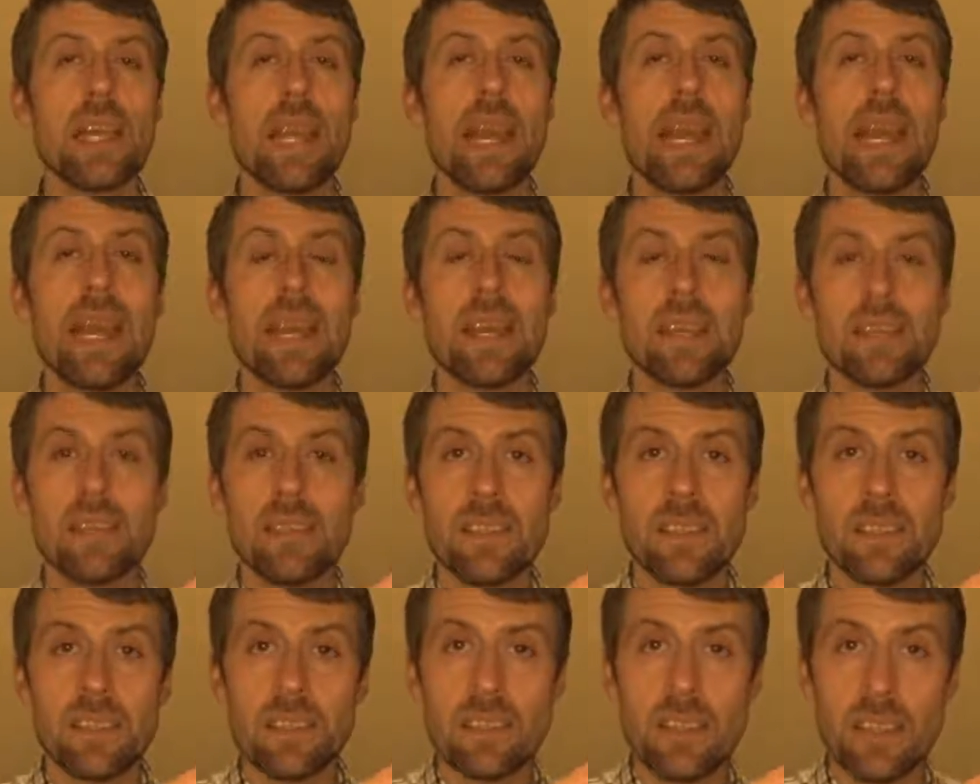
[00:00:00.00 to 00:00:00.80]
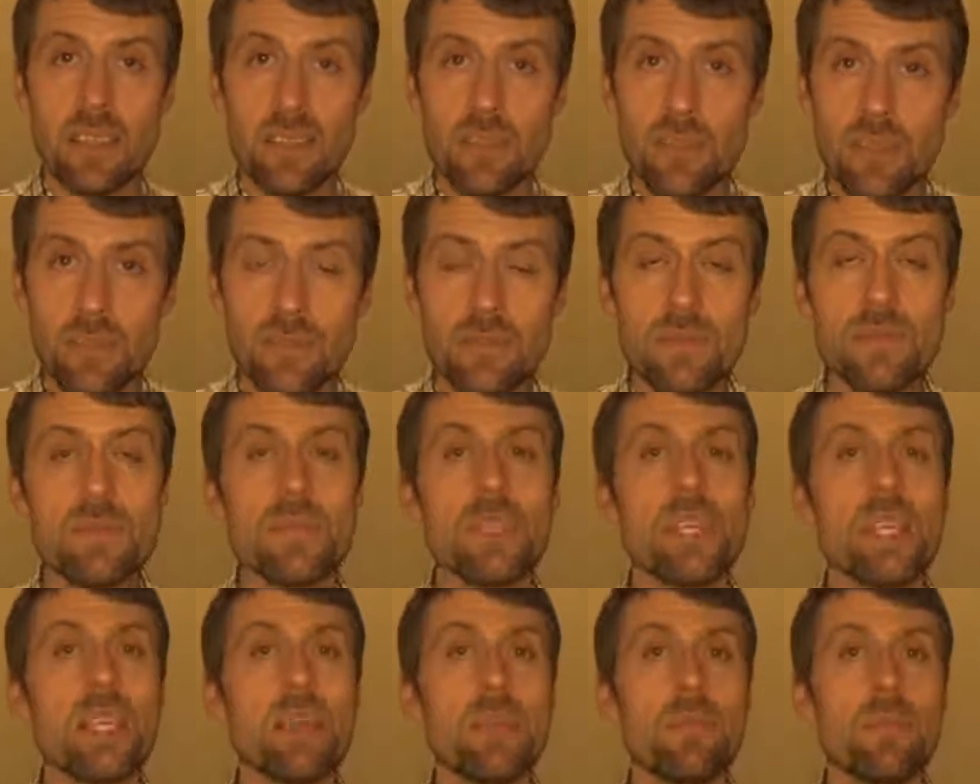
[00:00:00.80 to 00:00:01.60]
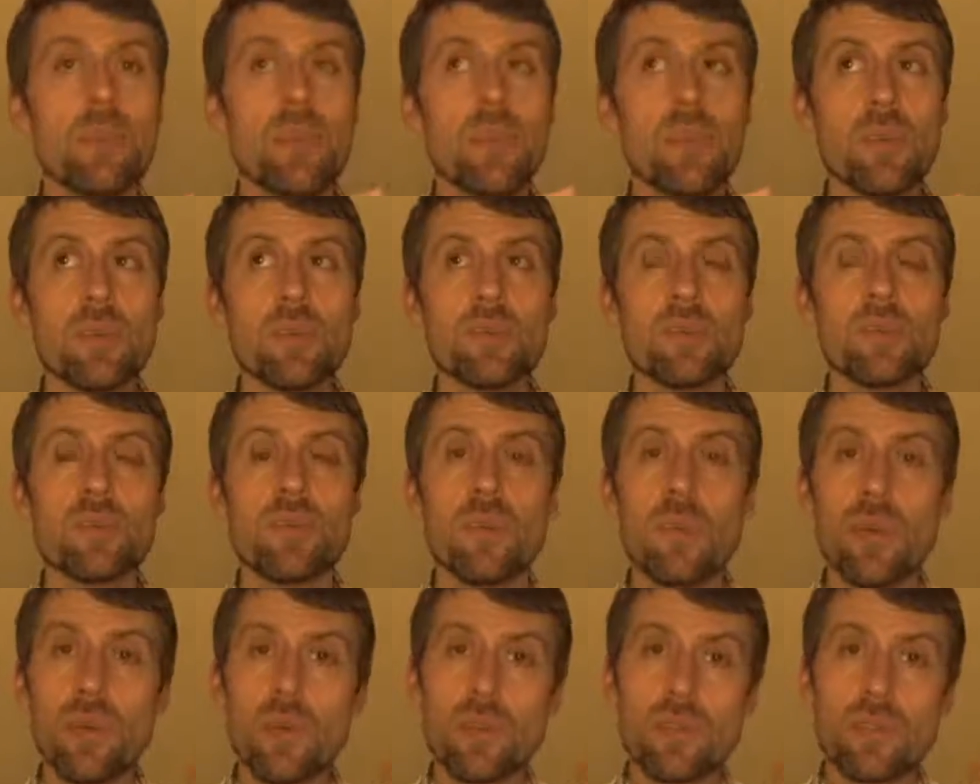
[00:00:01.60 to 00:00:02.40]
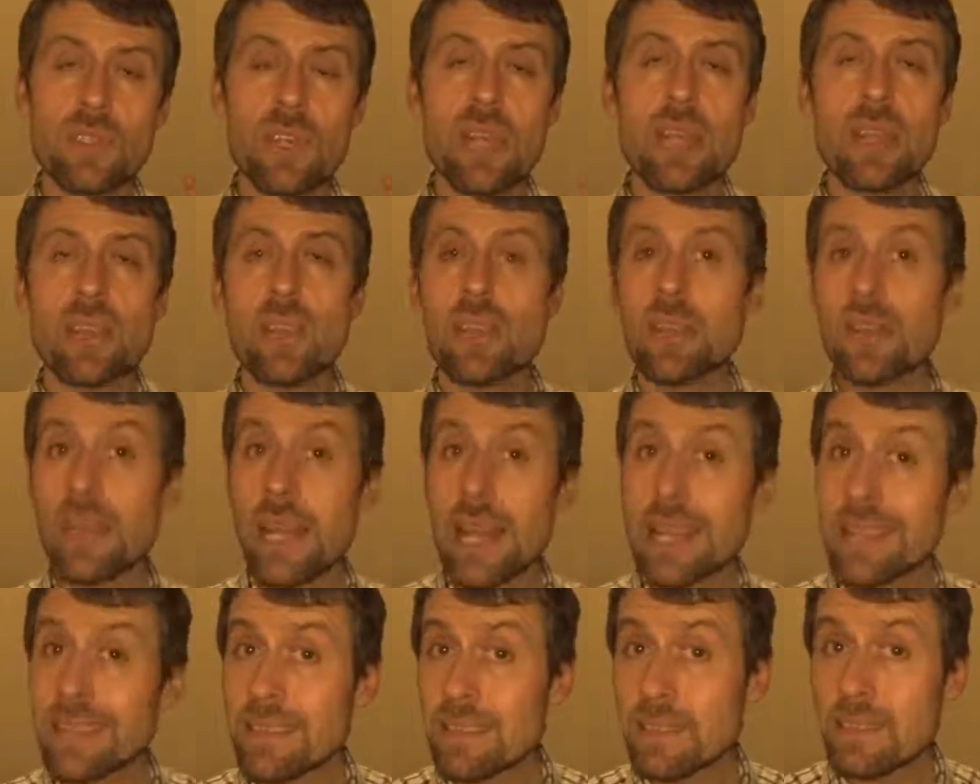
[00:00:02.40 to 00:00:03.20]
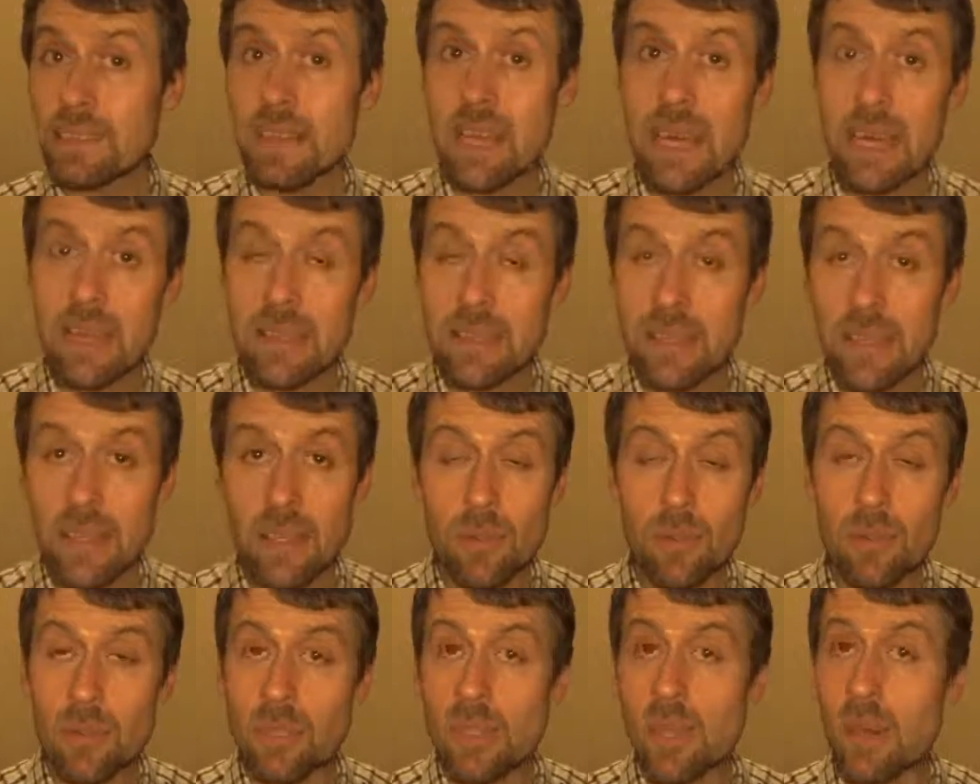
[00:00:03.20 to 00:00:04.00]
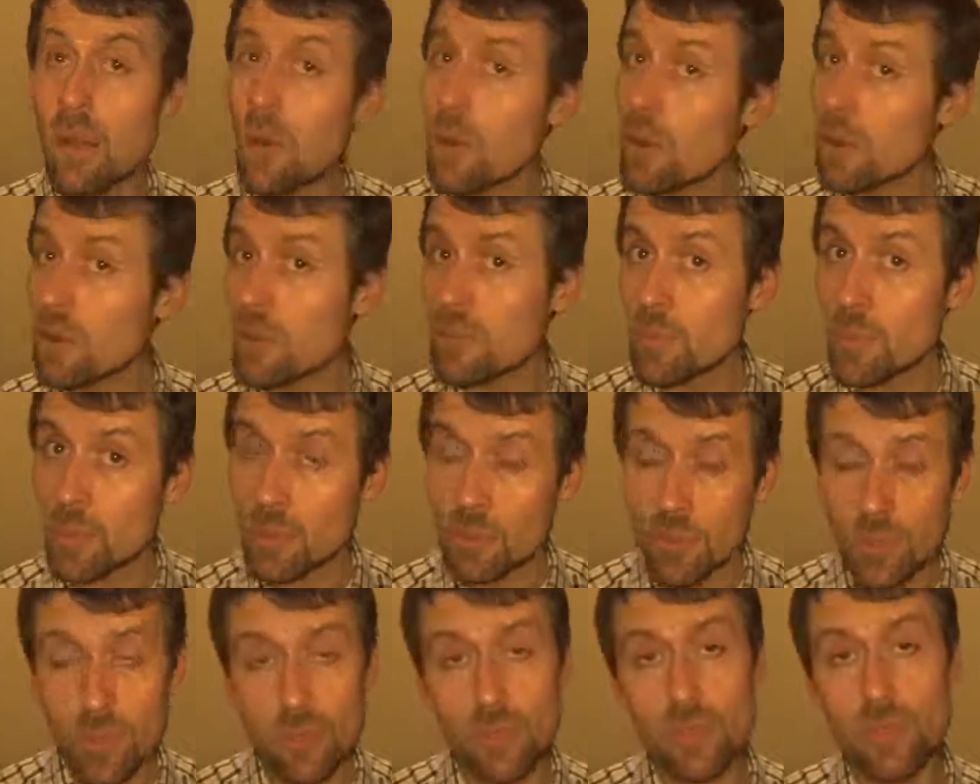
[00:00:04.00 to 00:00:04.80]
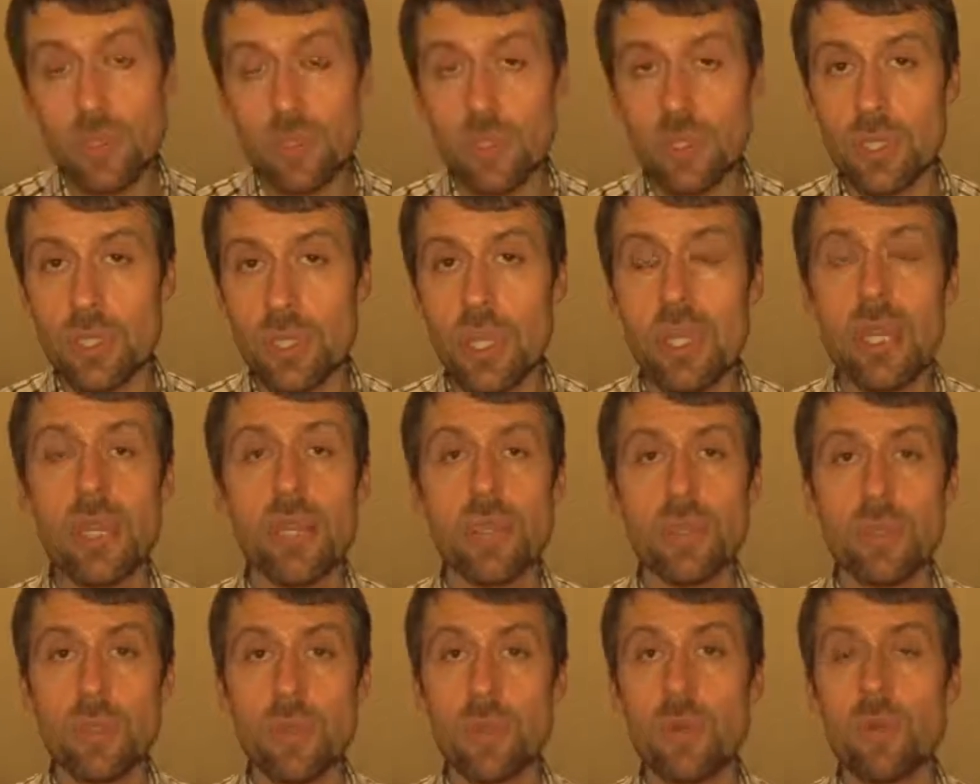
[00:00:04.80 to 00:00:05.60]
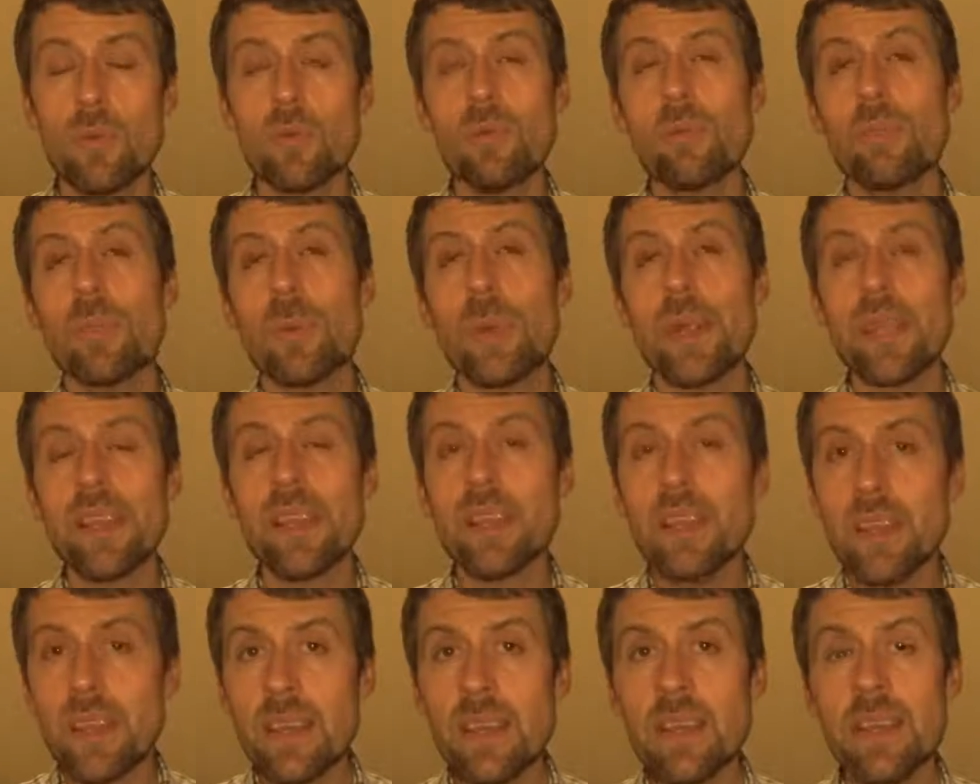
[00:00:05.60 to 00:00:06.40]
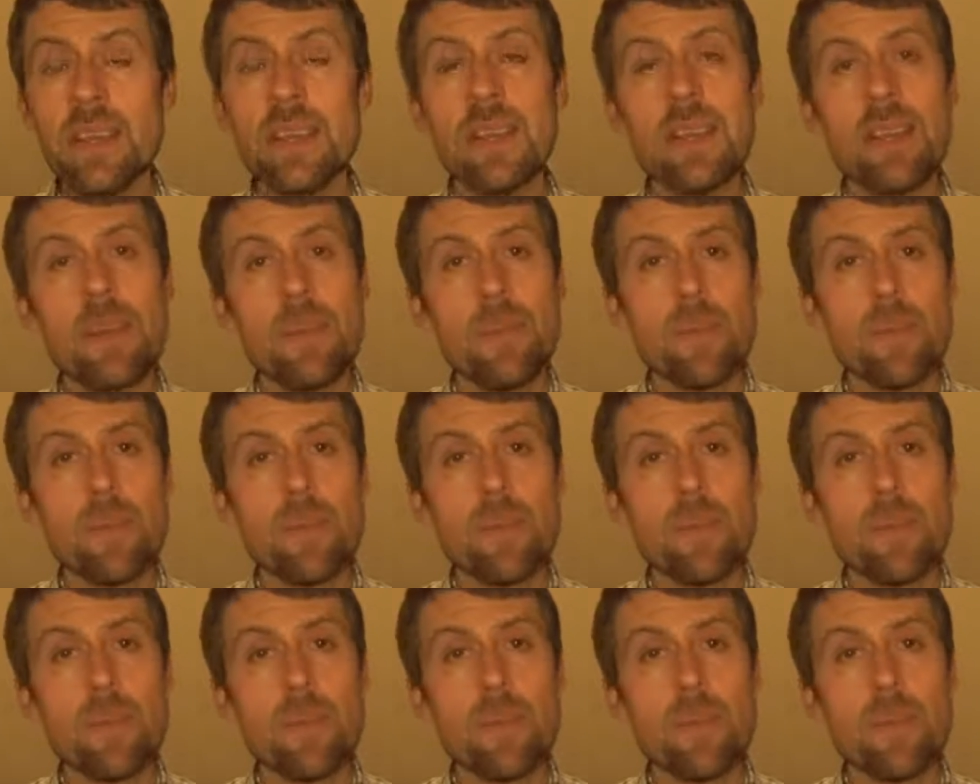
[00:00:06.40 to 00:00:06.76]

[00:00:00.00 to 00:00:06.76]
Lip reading: and the seasonal, because those are connected directly with the local producers. So bringing